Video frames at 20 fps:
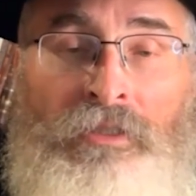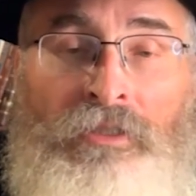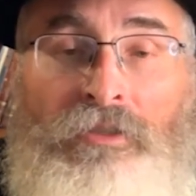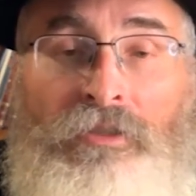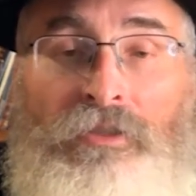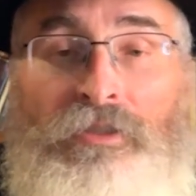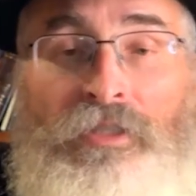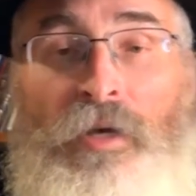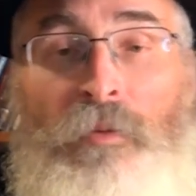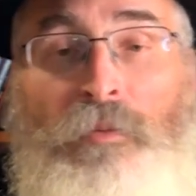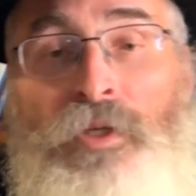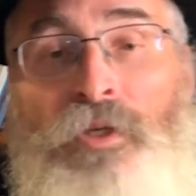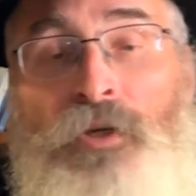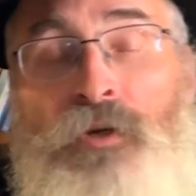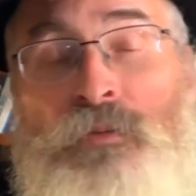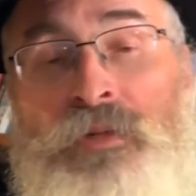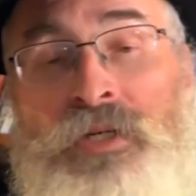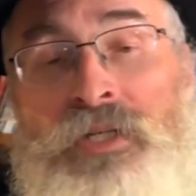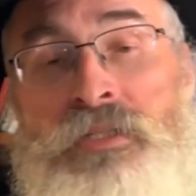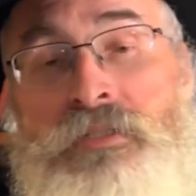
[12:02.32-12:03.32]
these are
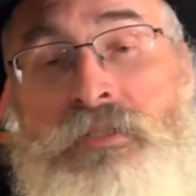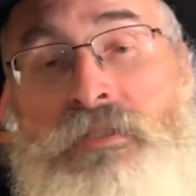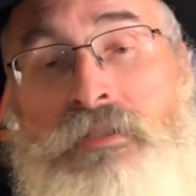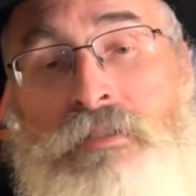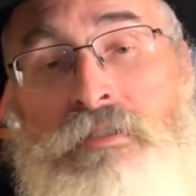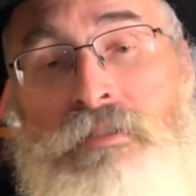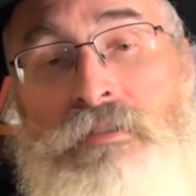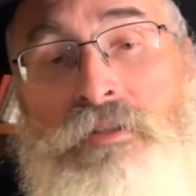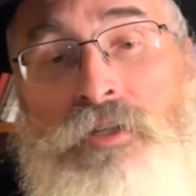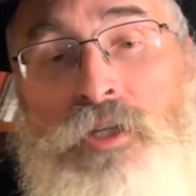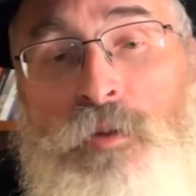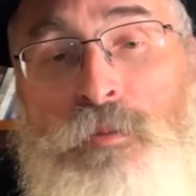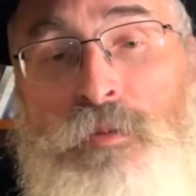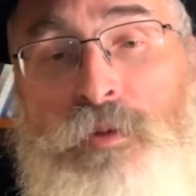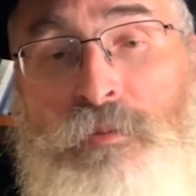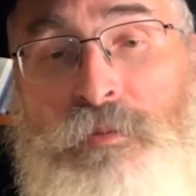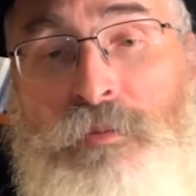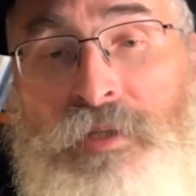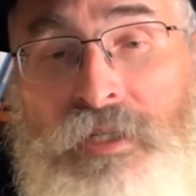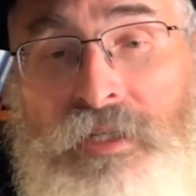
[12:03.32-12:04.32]
subhumans, these are
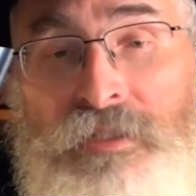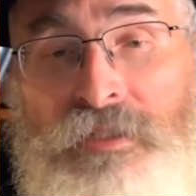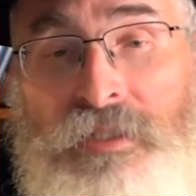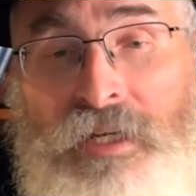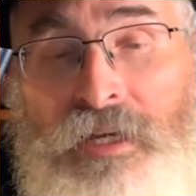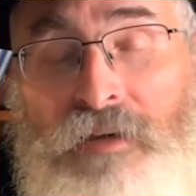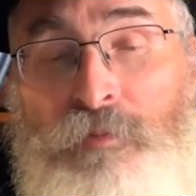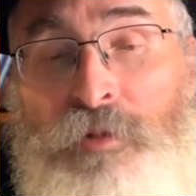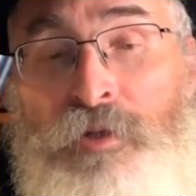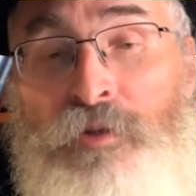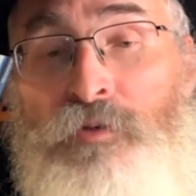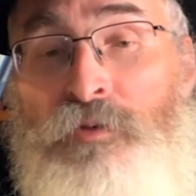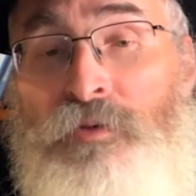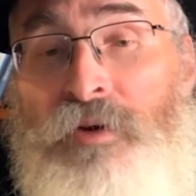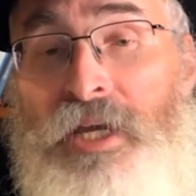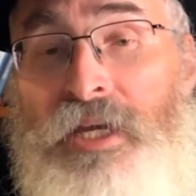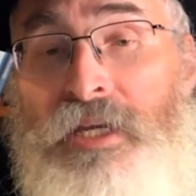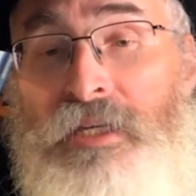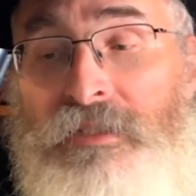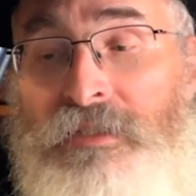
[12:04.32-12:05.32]
human beings that have been
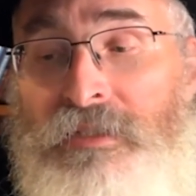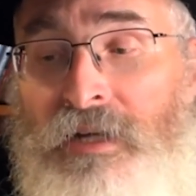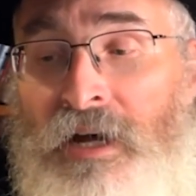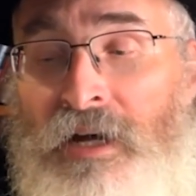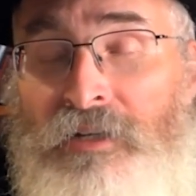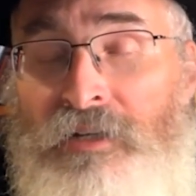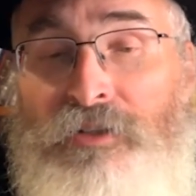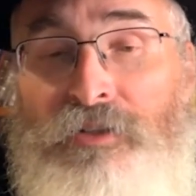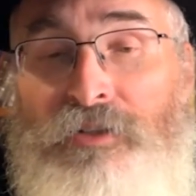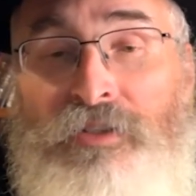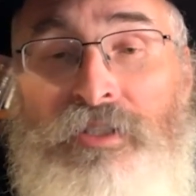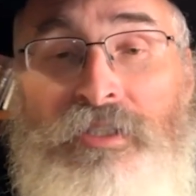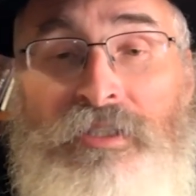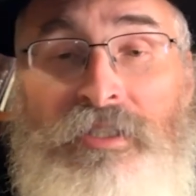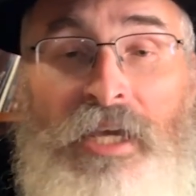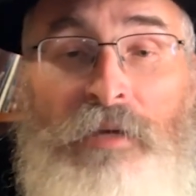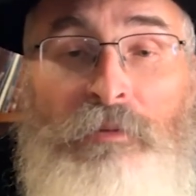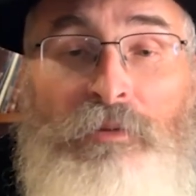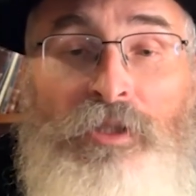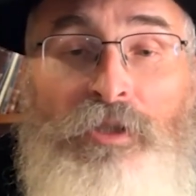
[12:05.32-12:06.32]
raised under the
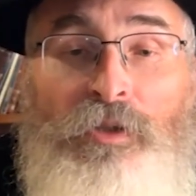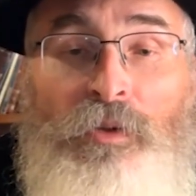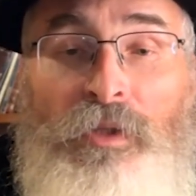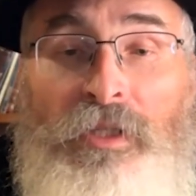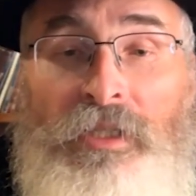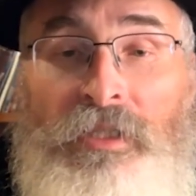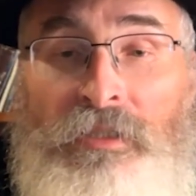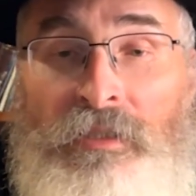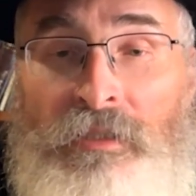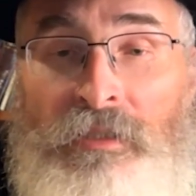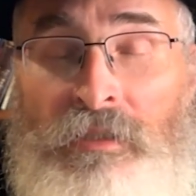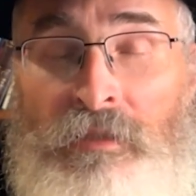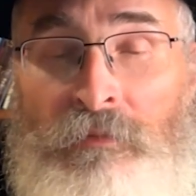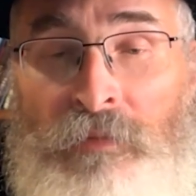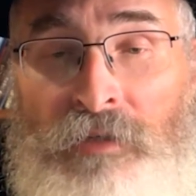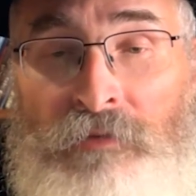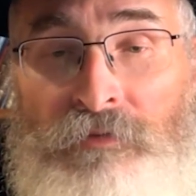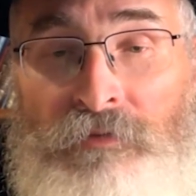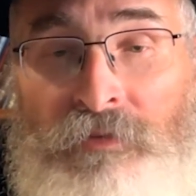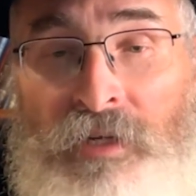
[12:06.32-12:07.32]
same schooling system,
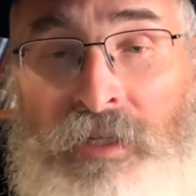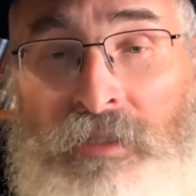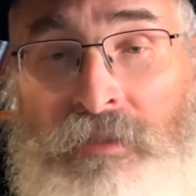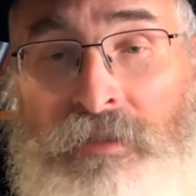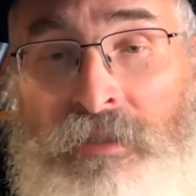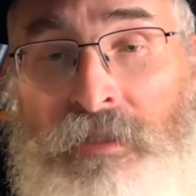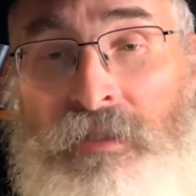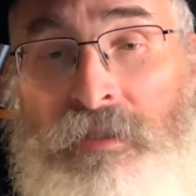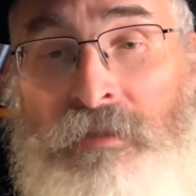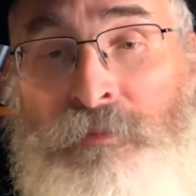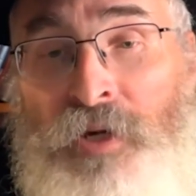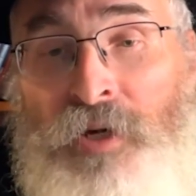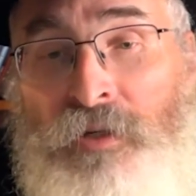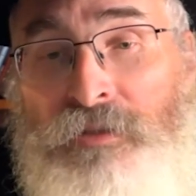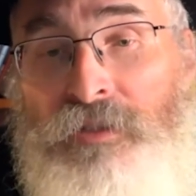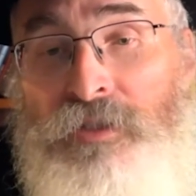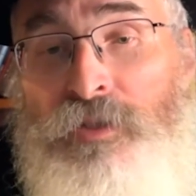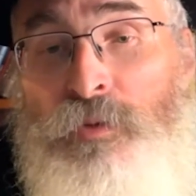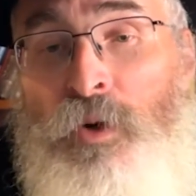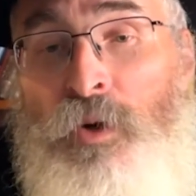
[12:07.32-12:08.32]
my friends, that the
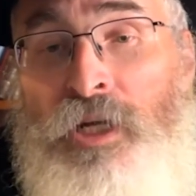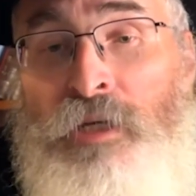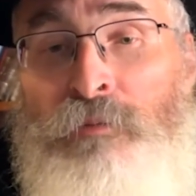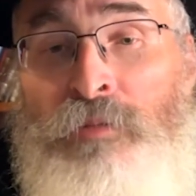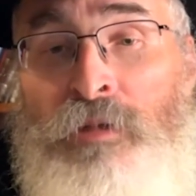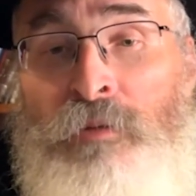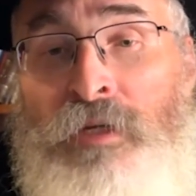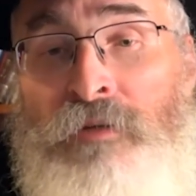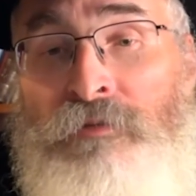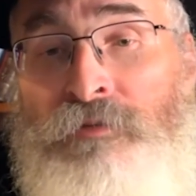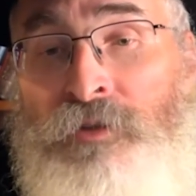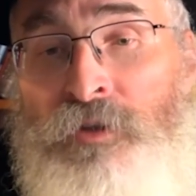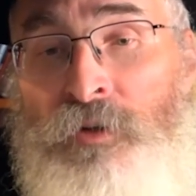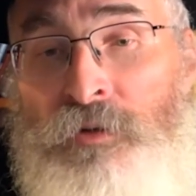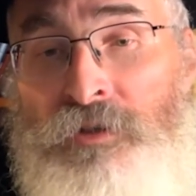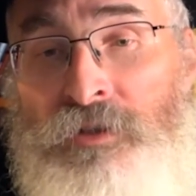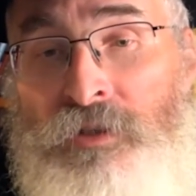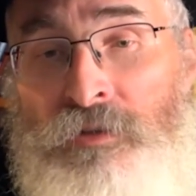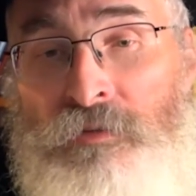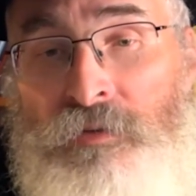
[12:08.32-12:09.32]
Marxists want to implement for
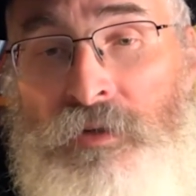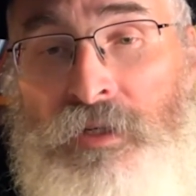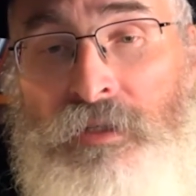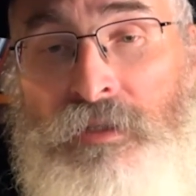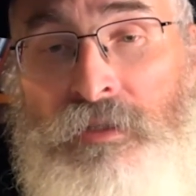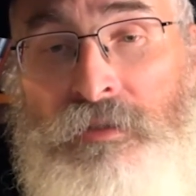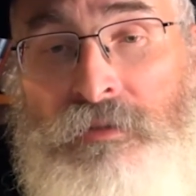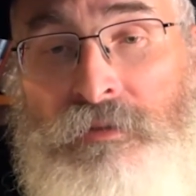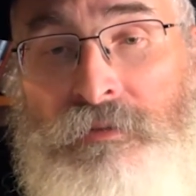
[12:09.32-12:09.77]
your children.